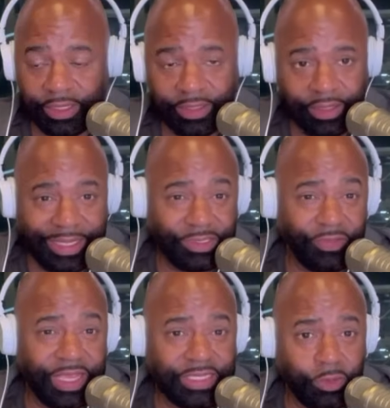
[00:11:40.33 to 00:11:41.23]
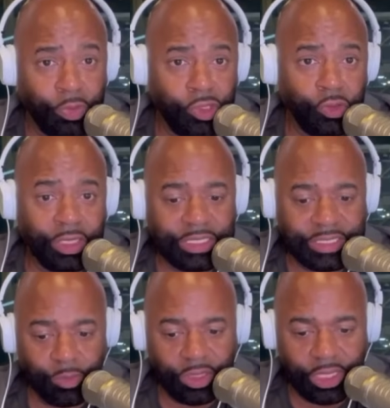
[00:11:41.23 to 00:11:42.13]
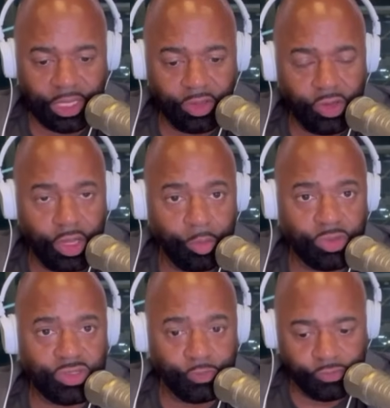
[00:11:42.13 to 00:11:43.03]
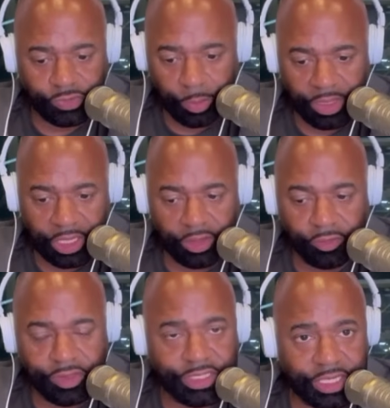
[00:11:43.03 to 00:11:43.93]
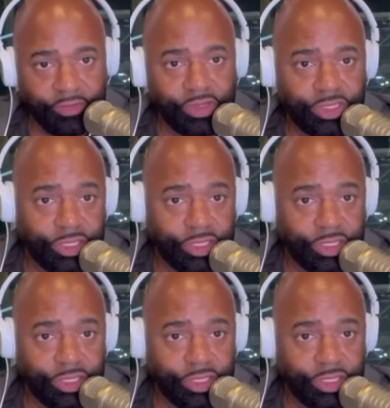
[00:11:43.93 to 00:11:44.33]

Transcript: let's face it, when you look at some of the other numbers from some of the other receivers,